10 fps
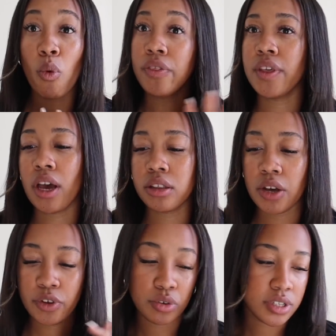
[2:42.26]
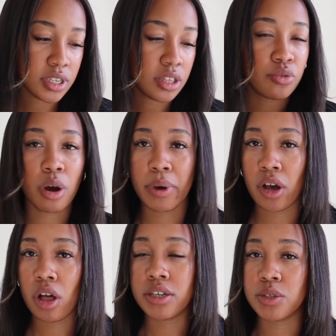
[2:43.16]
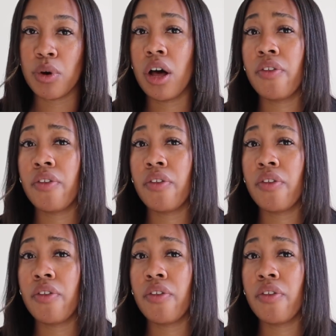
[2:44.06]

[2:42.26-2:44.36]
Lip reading: One thing I love you will see throughout my haul as well,